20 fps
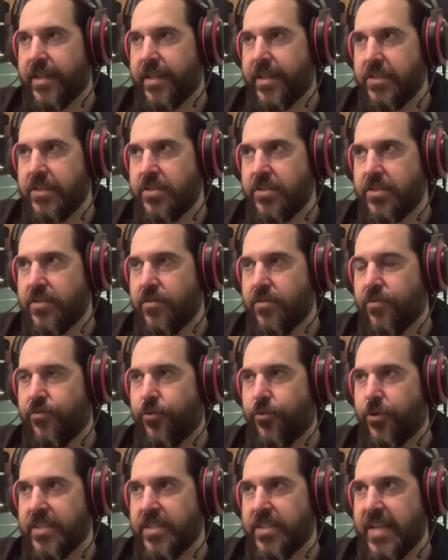Like, just
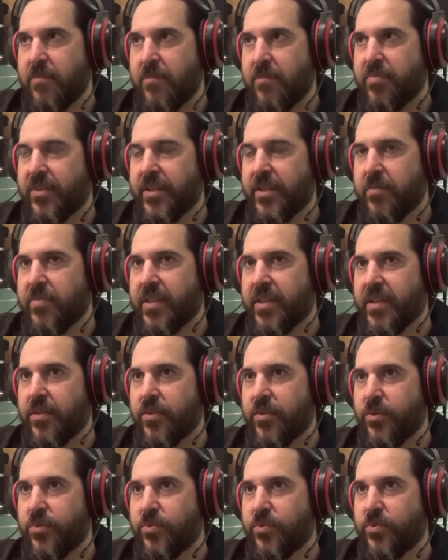for example,
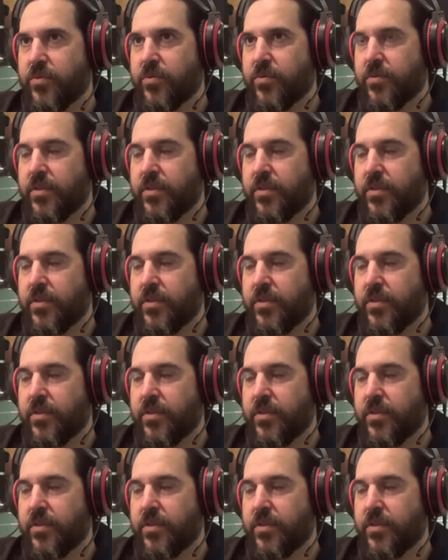anybody who